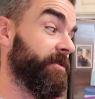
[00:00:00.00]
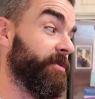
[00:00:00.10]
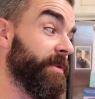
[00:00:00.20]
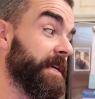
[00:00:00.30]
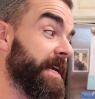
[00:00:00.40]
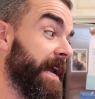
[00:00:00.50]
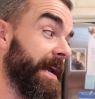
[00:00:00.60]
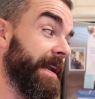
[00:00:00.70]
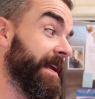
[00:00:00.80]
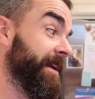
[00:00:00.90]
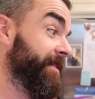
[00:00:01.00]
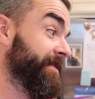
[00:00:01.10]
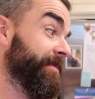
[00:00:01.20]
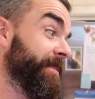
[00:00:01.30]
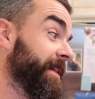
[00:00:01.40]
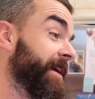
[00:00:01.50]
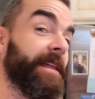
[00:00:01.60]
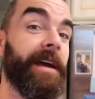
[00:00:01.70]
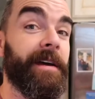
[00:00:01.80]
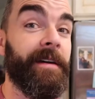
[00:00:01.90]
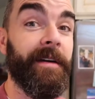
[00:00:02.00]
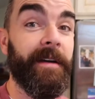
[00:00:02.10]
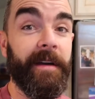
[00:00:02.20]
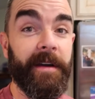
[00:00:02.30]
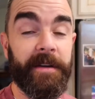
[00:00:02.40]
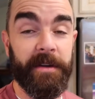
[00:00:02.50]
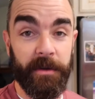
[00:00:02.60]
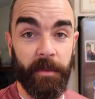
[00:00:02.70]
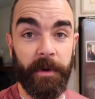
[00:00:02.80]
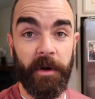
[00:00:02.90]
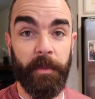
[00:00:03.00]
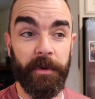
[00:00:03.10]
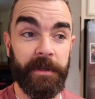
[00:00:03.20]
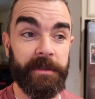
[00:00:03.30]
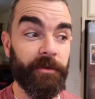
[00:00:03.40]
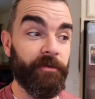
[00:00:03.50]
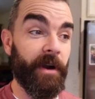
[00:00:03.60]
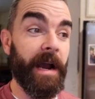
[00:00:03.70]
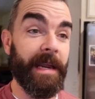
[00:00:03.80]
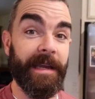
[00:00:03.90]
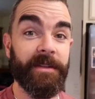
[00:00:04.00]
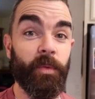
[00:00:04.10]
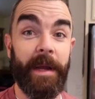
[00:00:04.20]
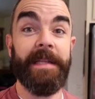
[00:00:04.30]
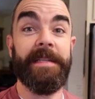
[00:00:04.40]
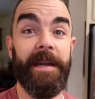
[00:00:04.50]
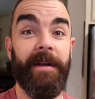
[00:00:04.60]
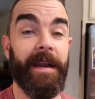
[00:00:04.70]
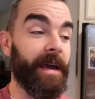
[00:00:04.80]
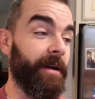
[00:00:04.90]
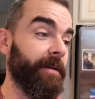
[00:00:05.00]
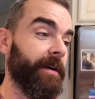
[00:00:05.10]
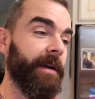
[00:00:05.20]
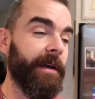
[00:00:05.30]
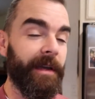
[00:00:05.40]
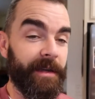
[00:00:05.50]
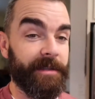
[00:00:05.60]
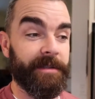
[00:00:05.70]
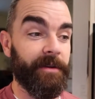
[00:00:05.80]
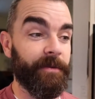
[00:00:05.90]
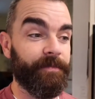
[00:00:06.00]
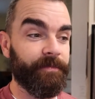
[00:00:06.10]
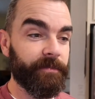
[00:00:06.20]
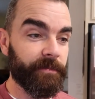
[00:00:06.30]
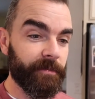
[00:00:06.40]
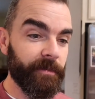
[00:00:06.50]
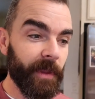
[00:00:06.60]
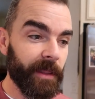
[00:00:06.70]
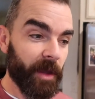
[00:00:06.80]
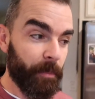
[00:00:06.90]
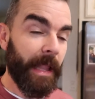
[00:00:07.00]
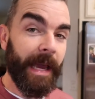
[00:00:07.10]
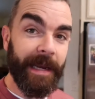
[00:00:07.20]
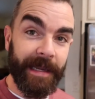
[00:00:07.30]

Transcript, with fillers: three eighty or something like that to do a book report that's due Friday. It's Wednesday right now. And so the plan